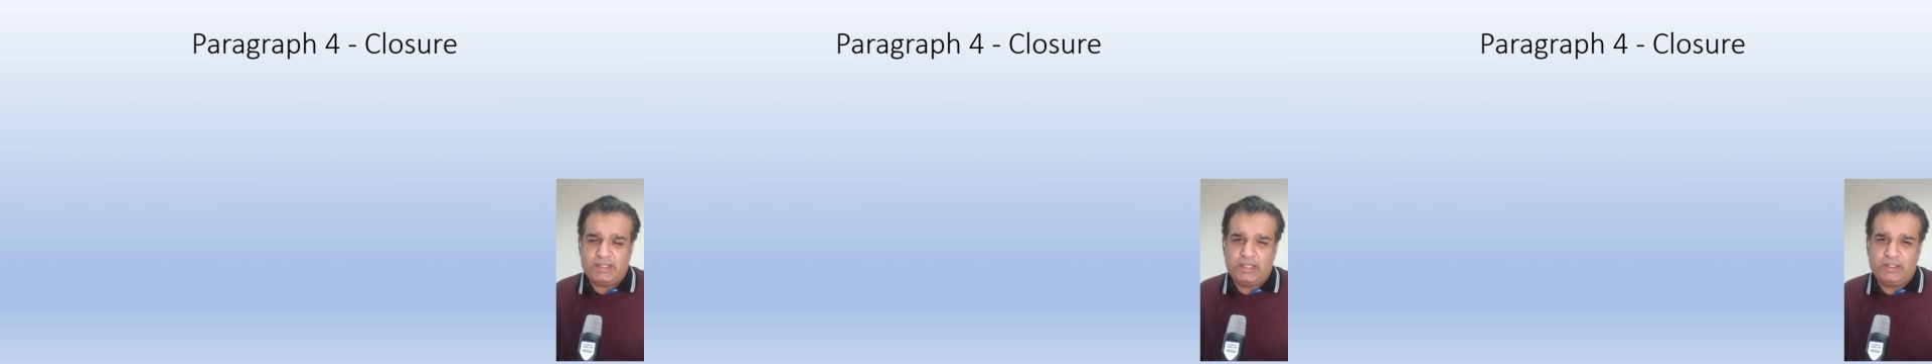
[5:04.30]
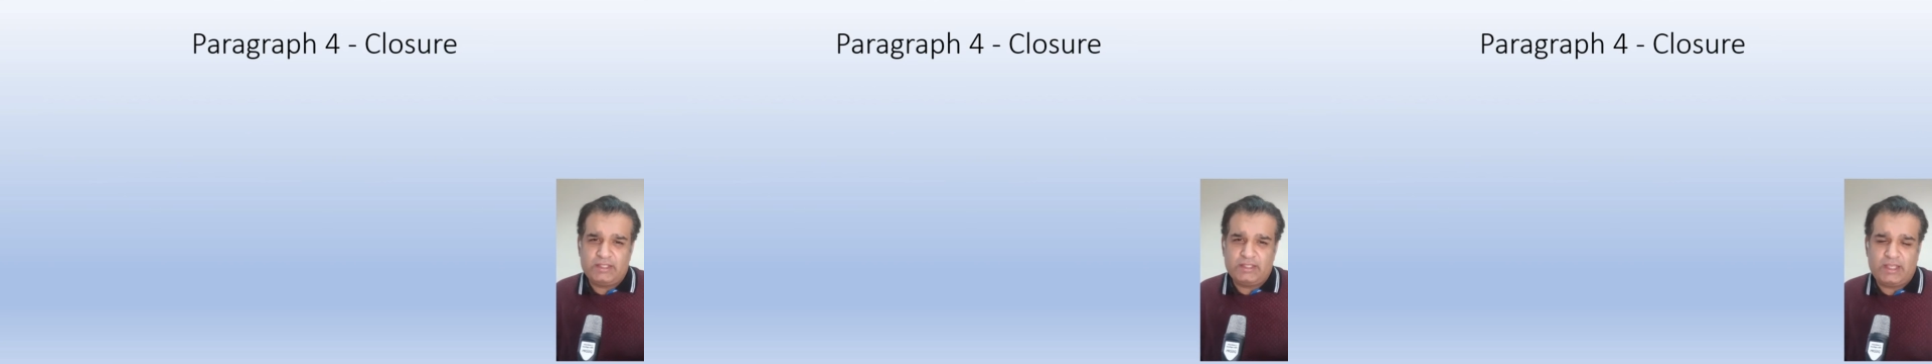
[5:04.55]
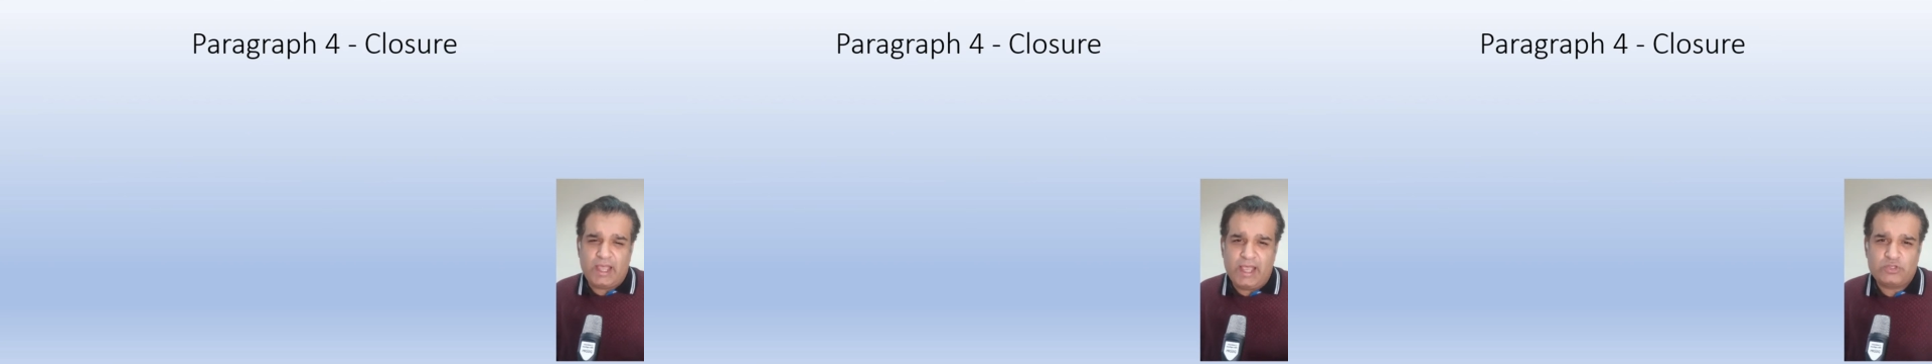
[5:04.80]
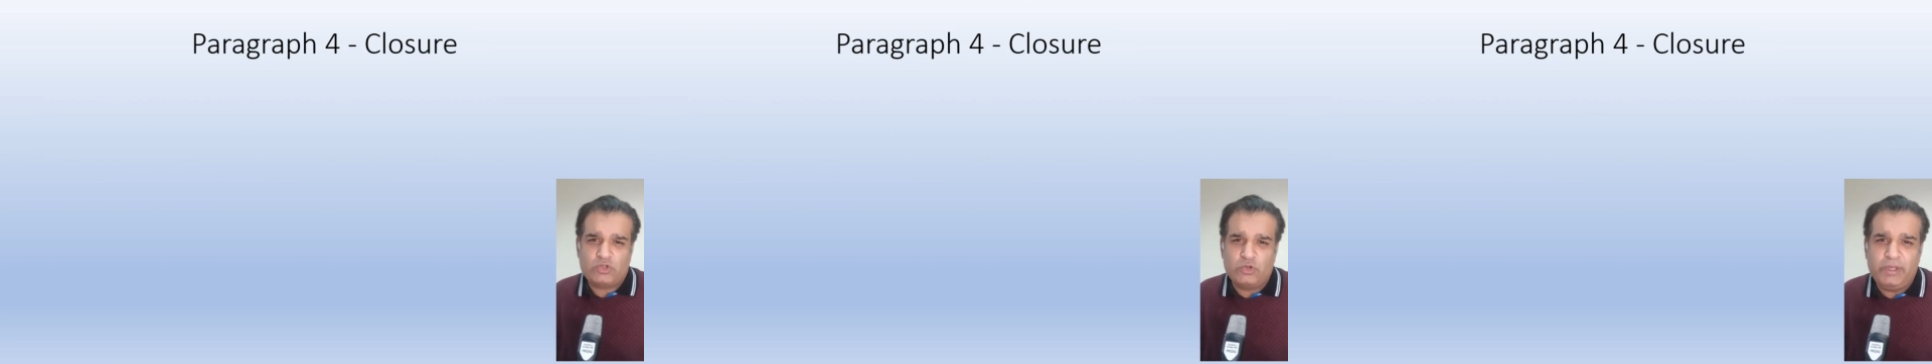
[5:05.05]
this
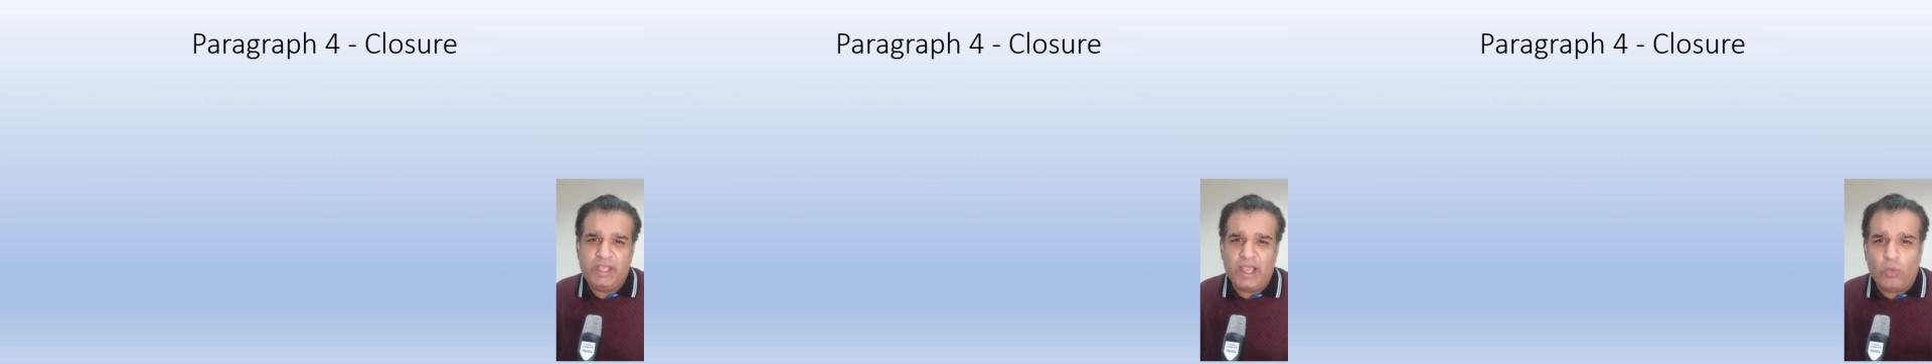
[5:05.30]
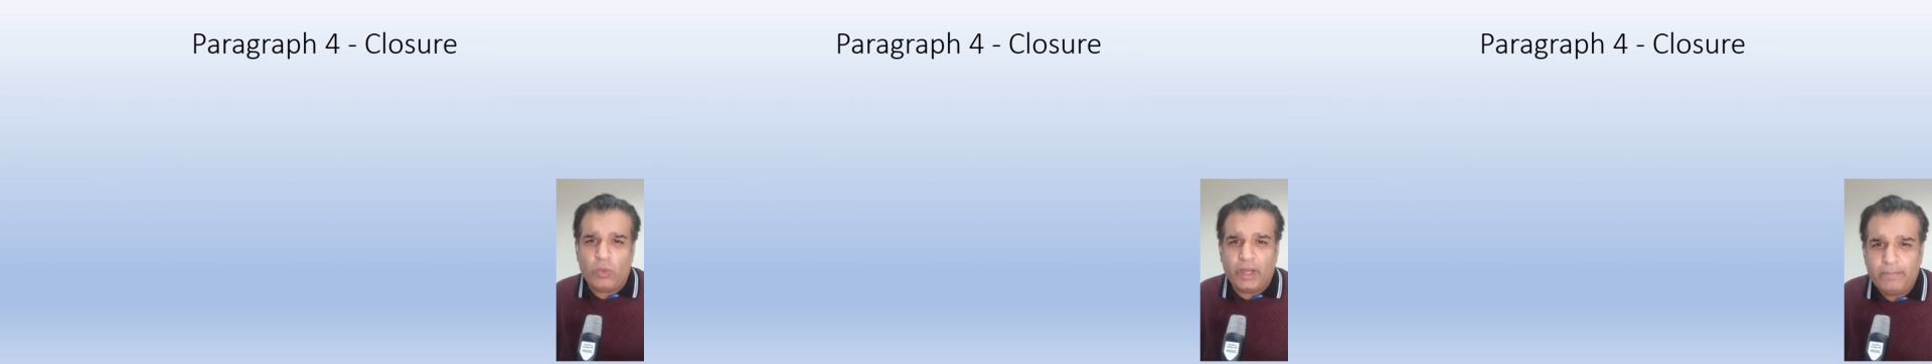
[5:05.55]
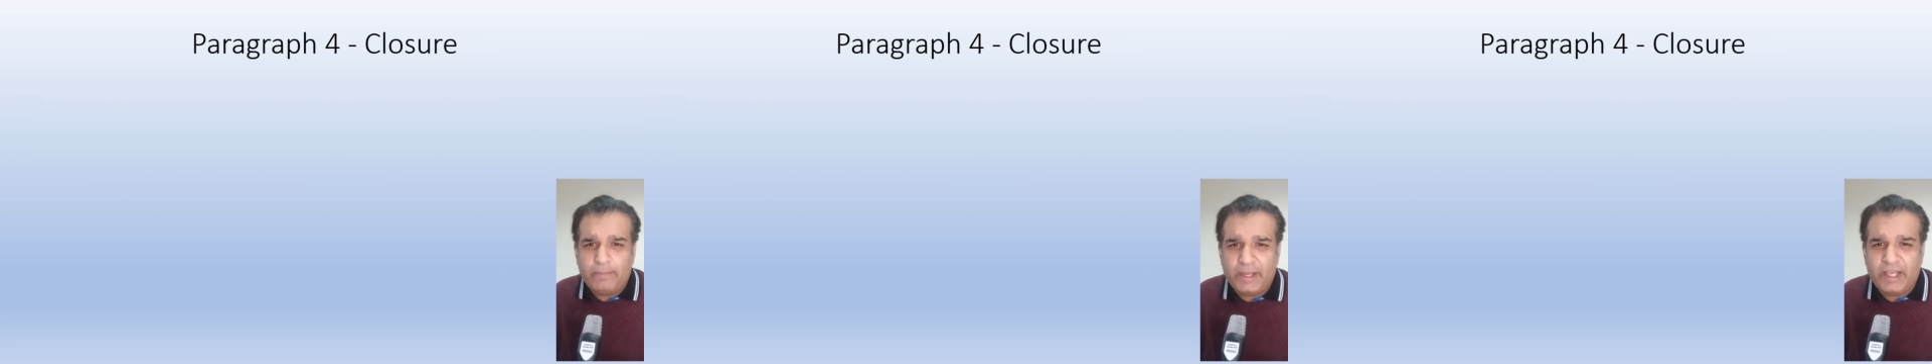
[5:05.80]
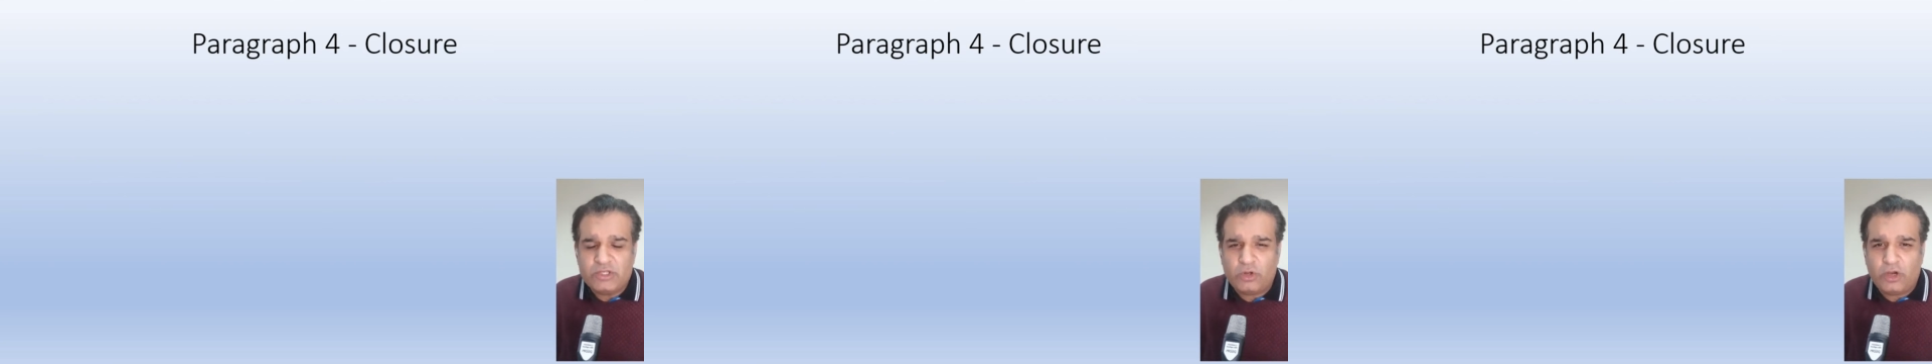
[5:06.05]
has to be a one-page